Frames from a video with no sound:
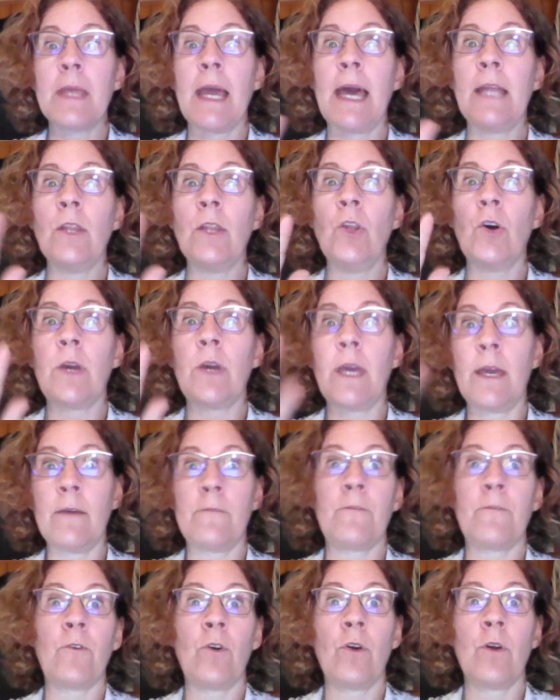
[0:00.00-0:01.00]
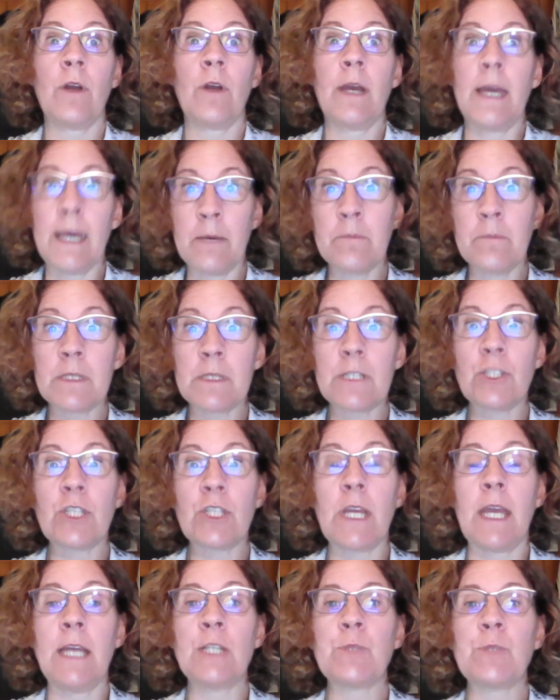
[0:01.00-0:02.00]
and looking for him to
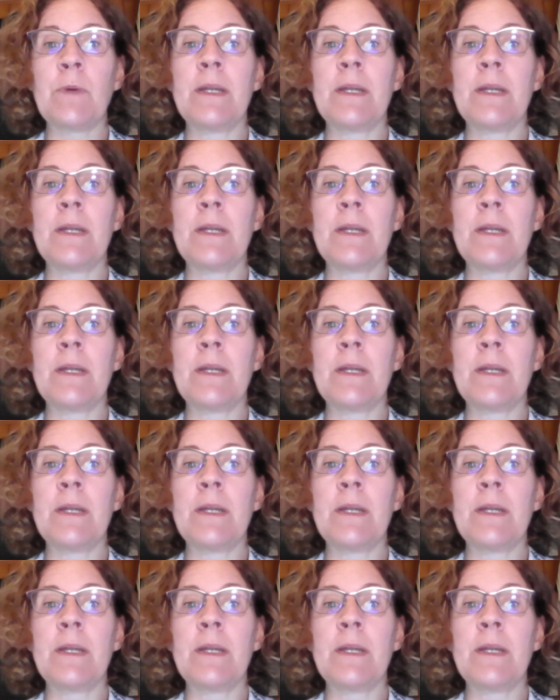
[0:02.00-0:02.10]
change,